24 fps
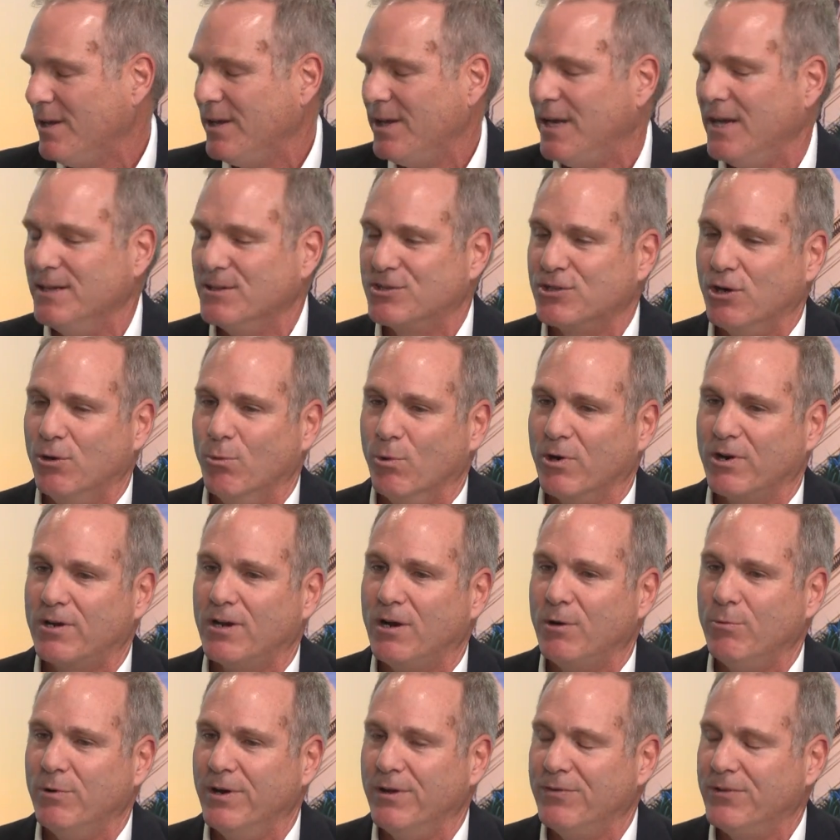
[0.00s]
And so
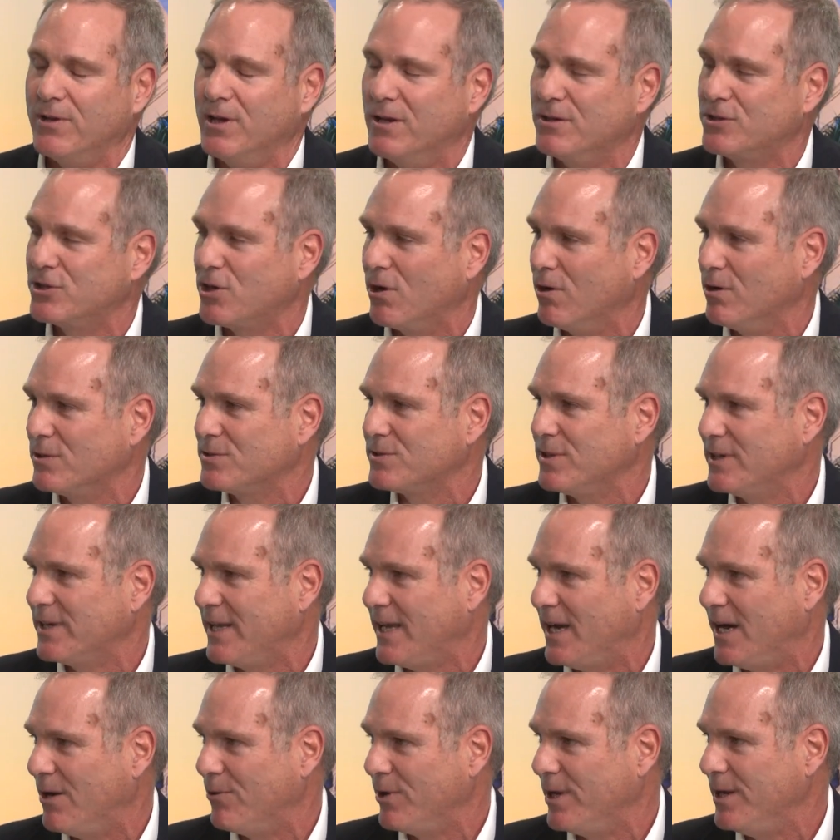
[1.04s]
working with Charleston
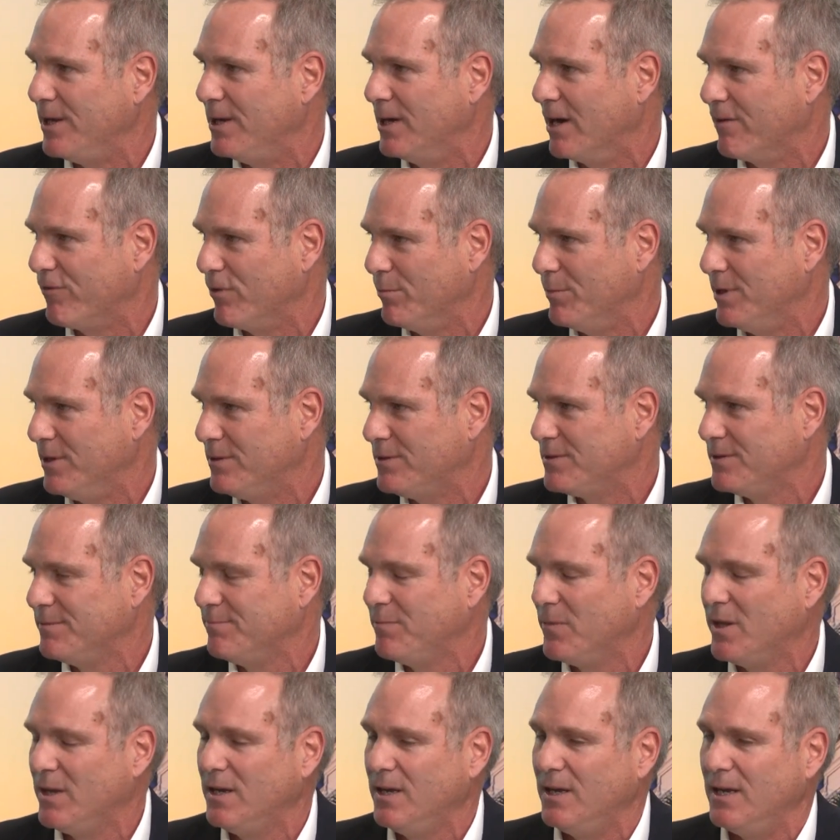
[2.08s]
County government
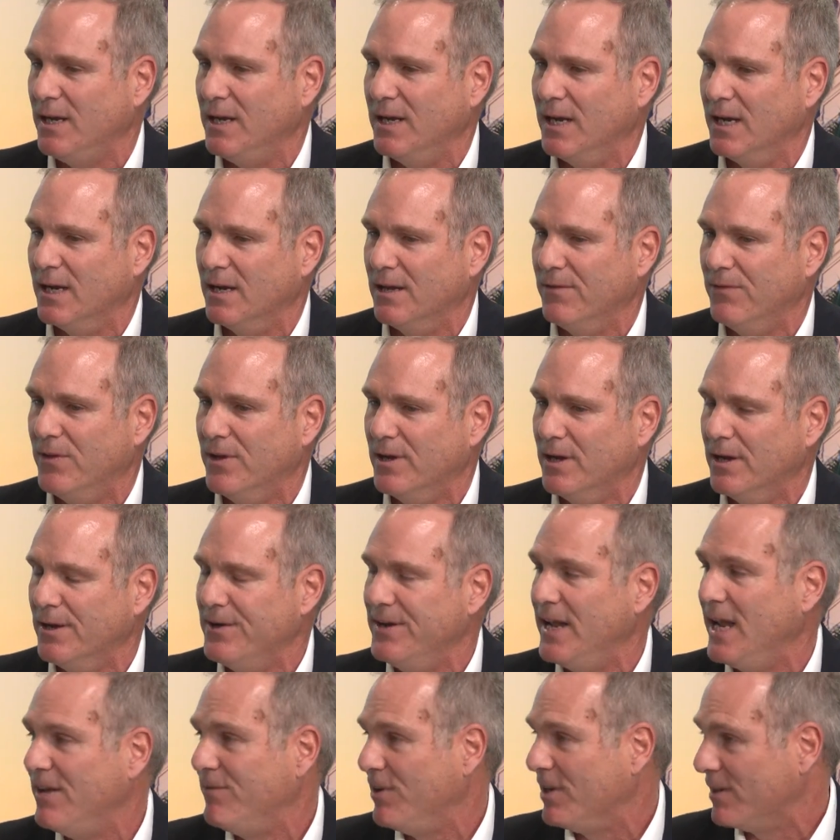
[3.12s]
and the
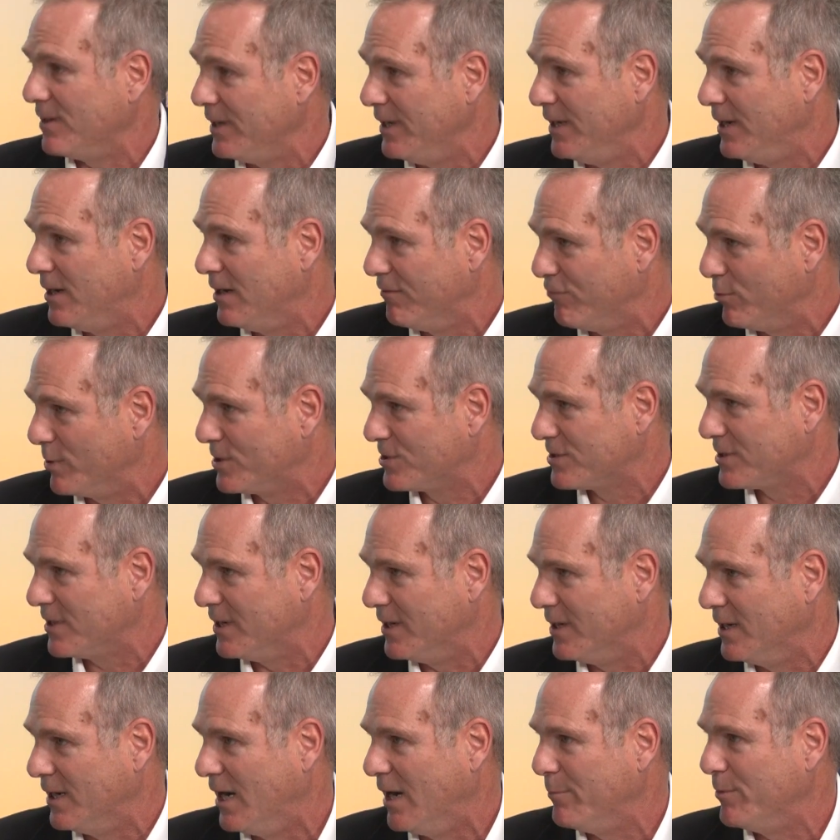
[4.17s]
Navy League, of which
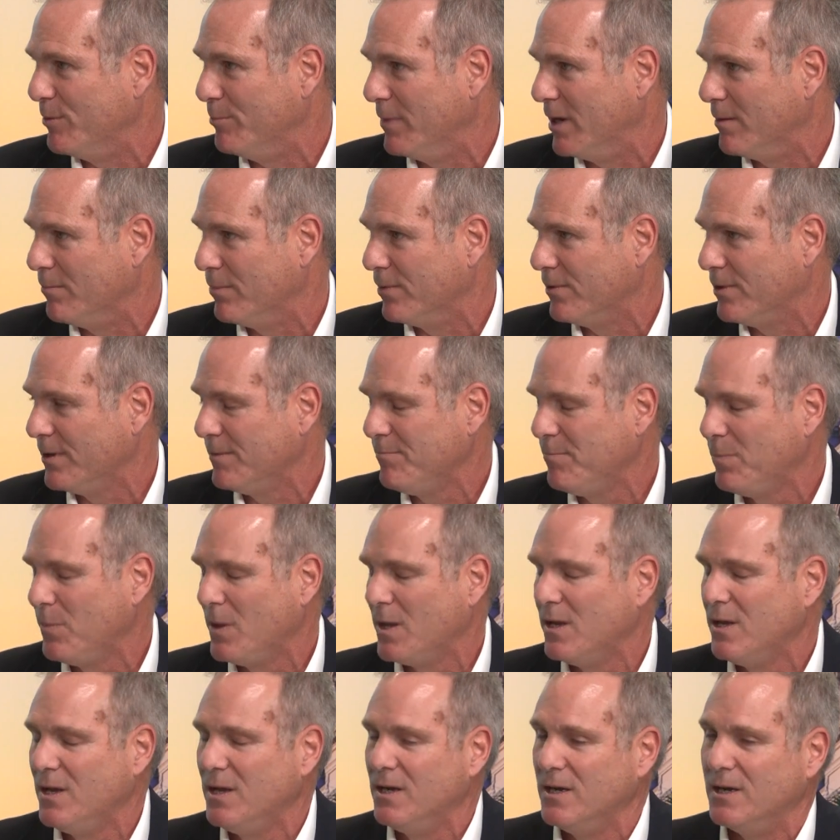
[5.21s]
I'm a member,
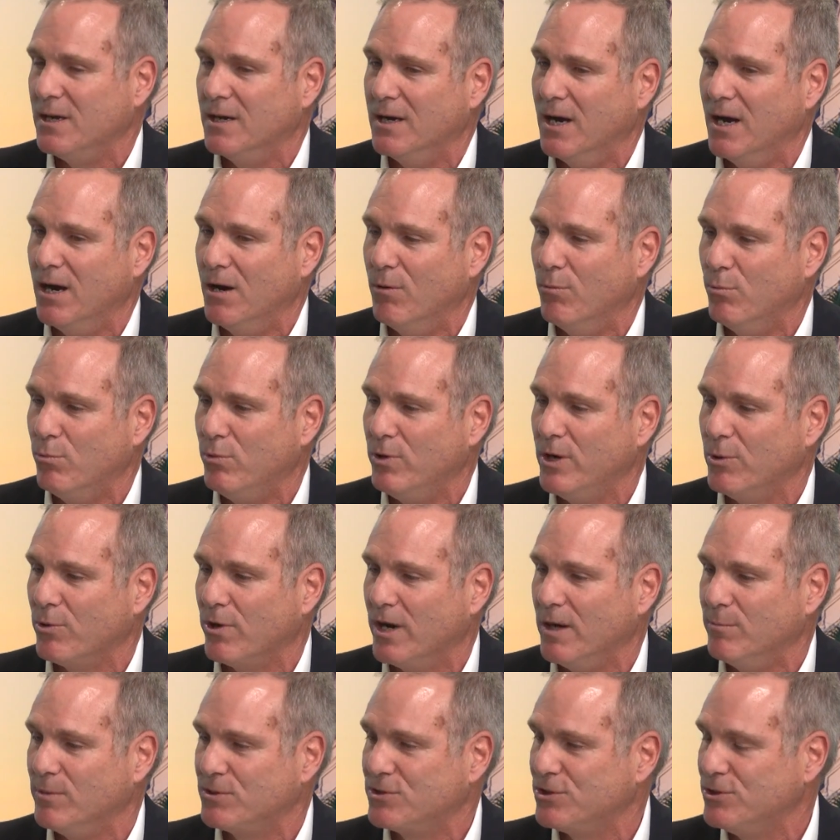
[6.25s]
we were
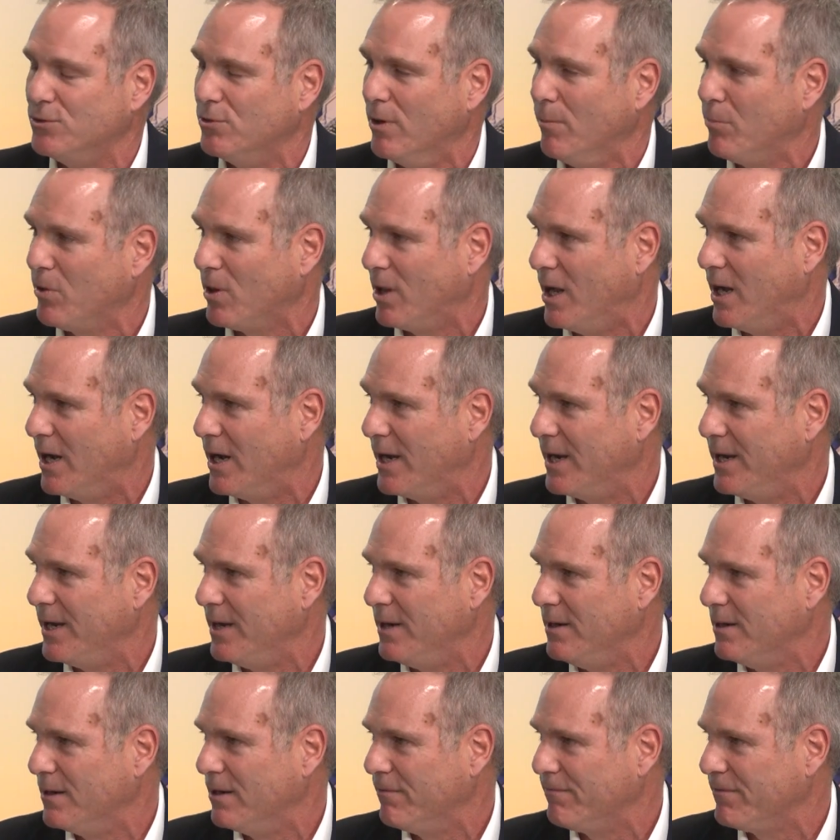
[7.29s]
able to
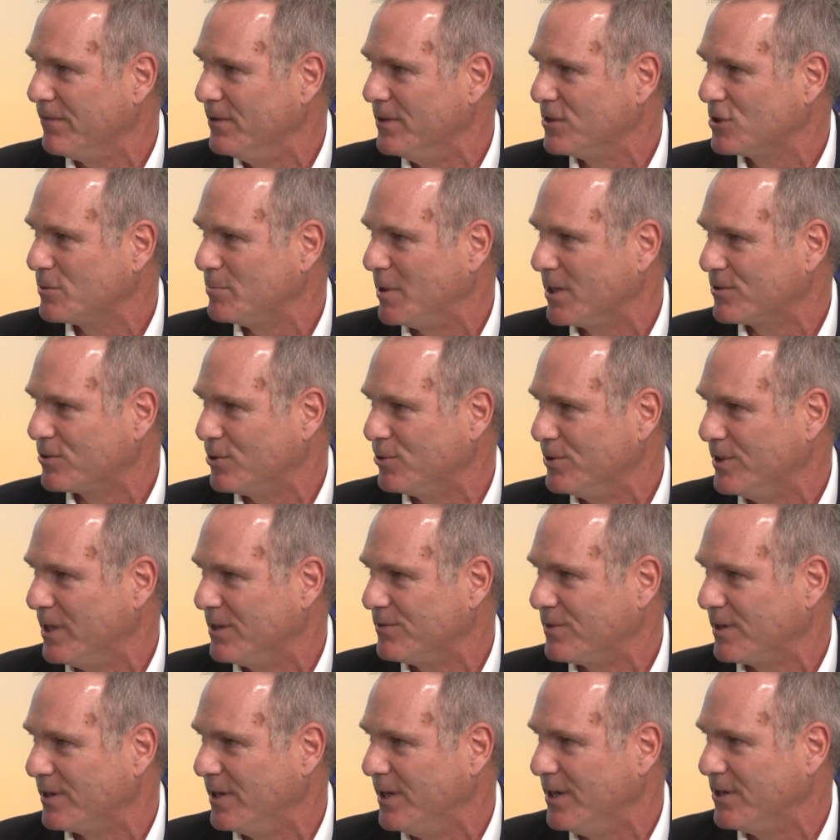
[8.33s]
apply for this special
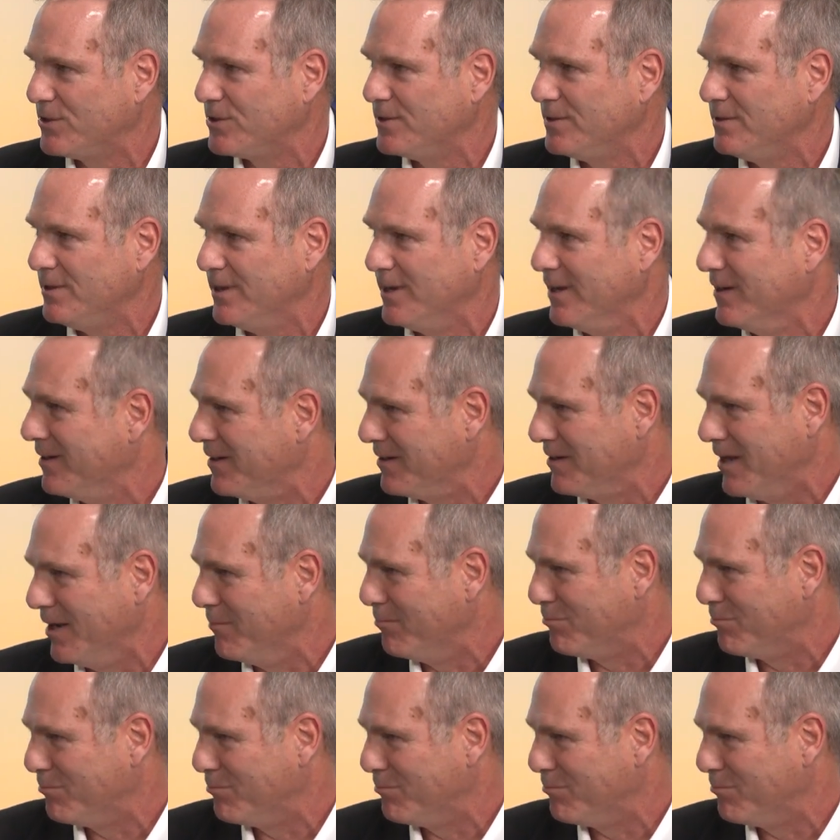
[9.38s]
designation, and I'm